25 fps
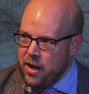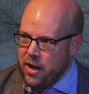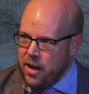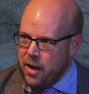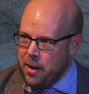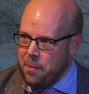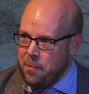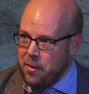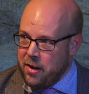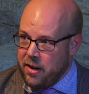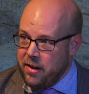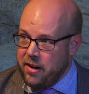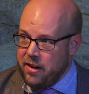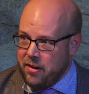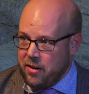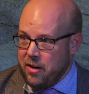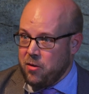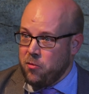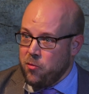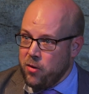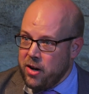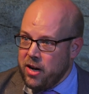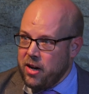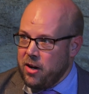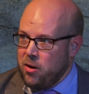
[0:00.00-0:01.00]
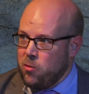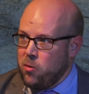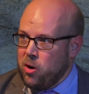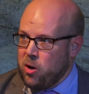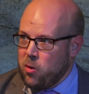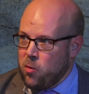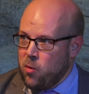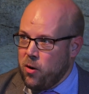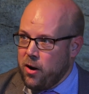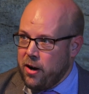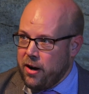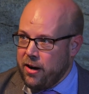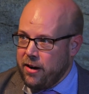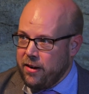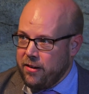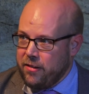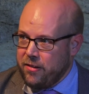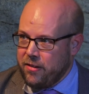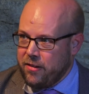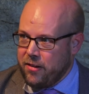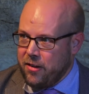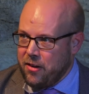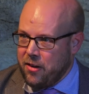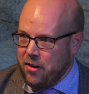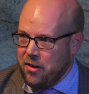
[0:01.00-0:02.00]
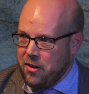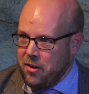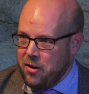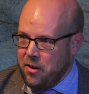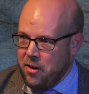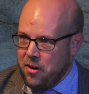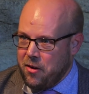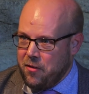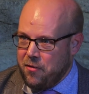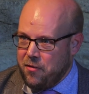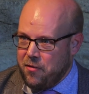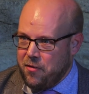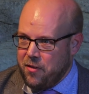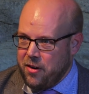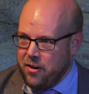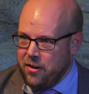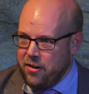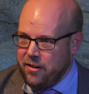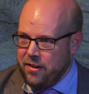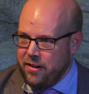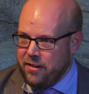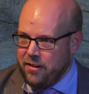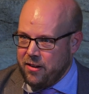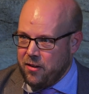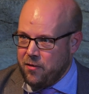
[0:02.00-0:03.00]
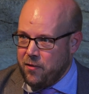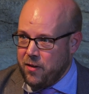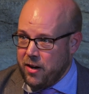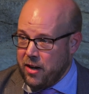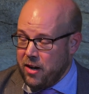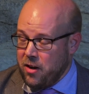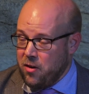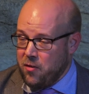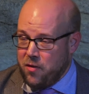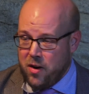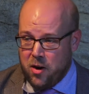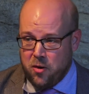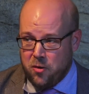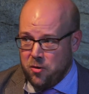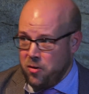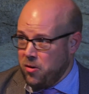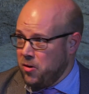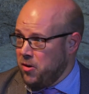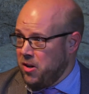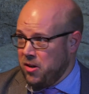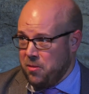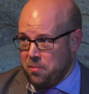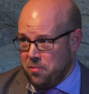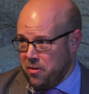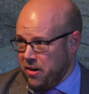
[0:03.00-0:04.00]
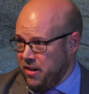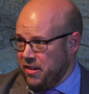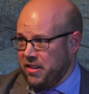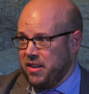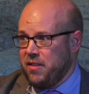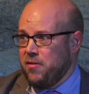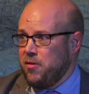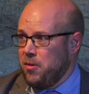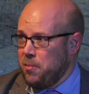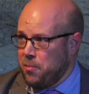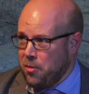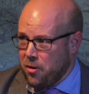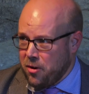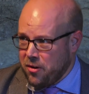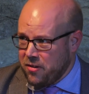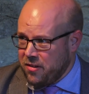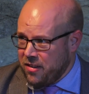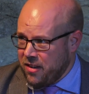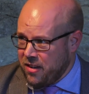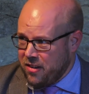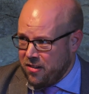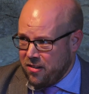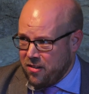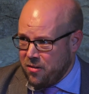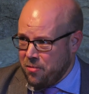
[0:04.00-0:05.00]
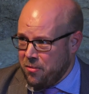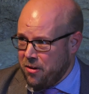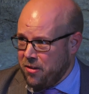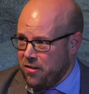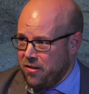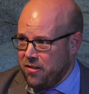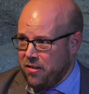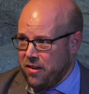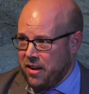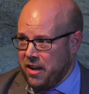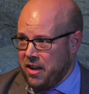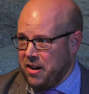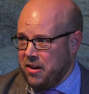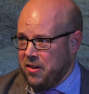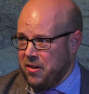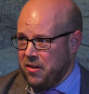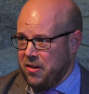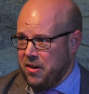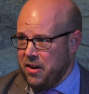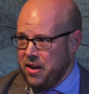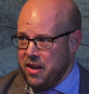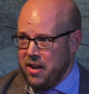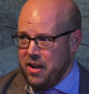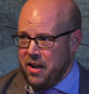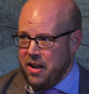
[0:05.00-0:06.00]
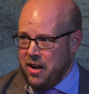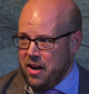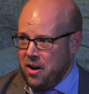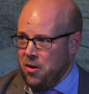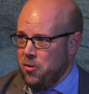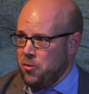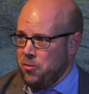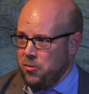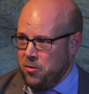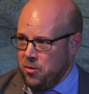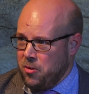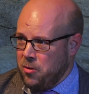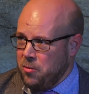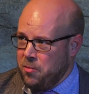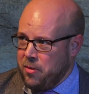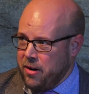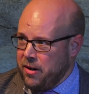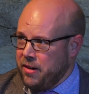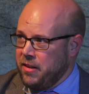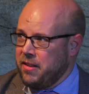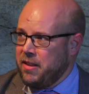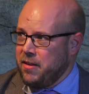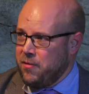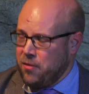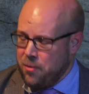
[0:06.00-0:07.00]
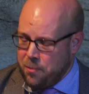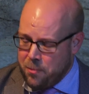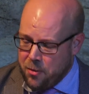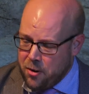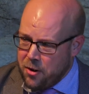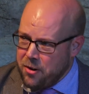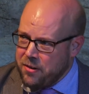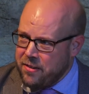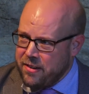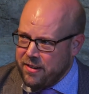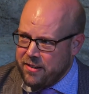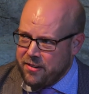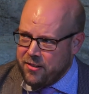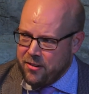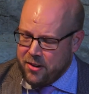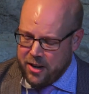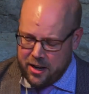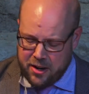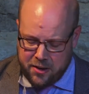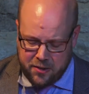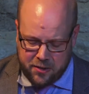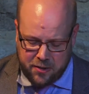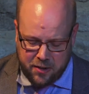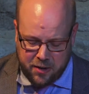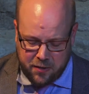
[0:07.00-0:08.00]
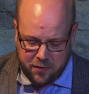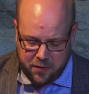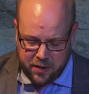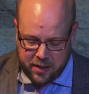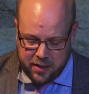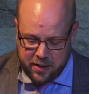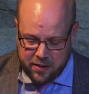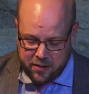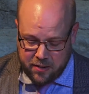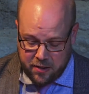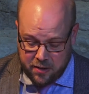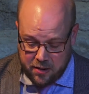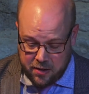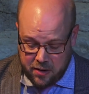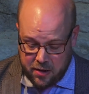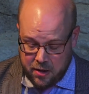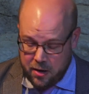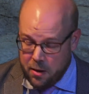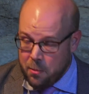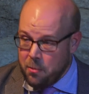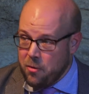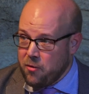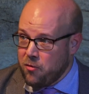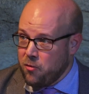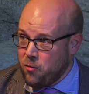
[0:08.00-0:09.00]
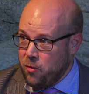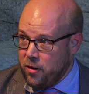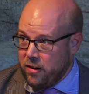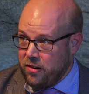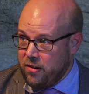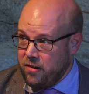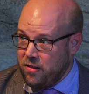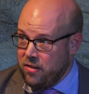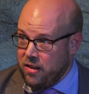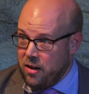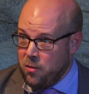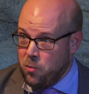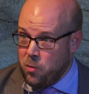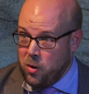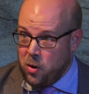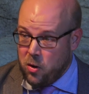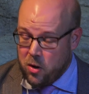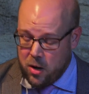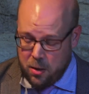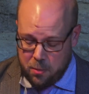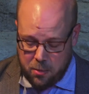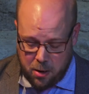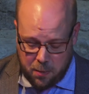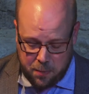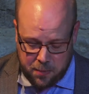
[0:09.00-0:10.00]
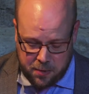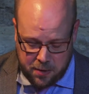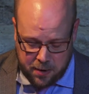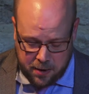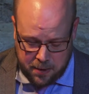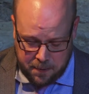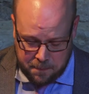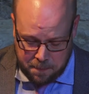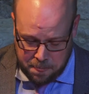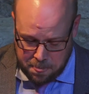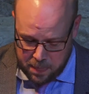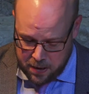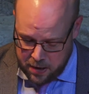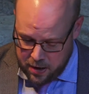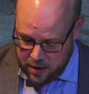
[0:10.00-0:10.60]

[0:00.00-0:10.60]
But it really requires a lot of very detailed thinking of how do you bring different policy instruments together? How do you bring the different politics together? So I think there's a number of questions that will come up there.